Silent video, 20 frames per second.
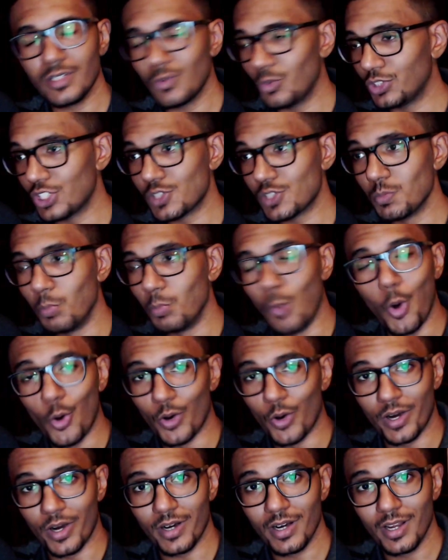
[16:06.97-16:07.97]
which is
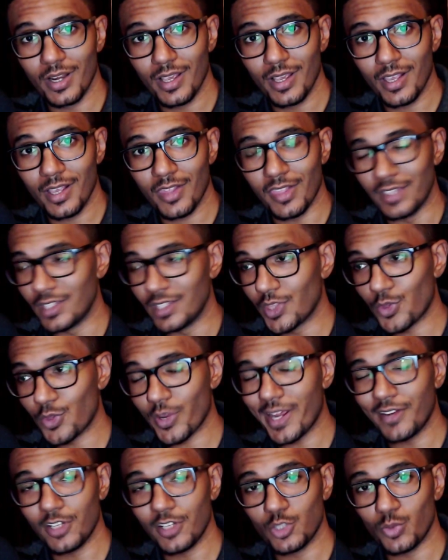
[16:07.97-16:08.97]
more than the
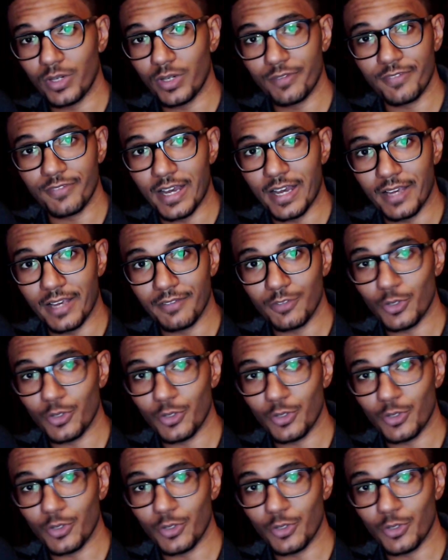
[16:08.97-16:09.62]
325. You